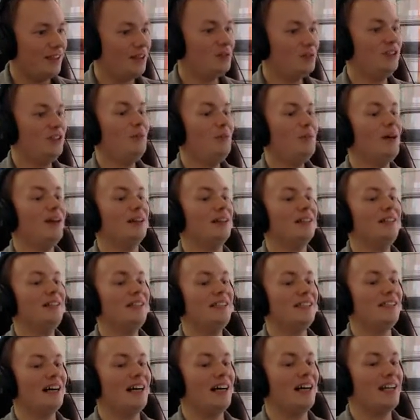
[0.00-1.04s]
Oh, come on.
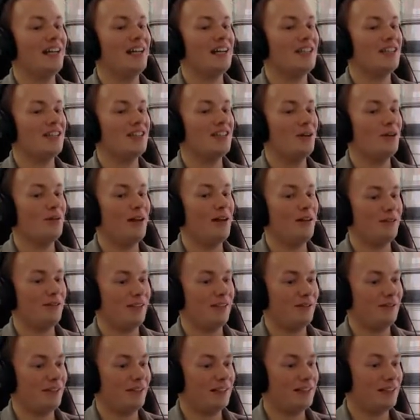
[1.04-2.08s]
This guy is so
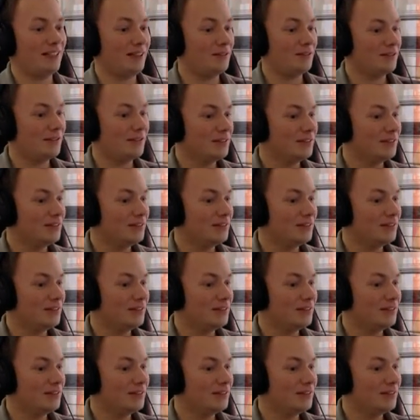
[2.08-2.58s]
healthy right now.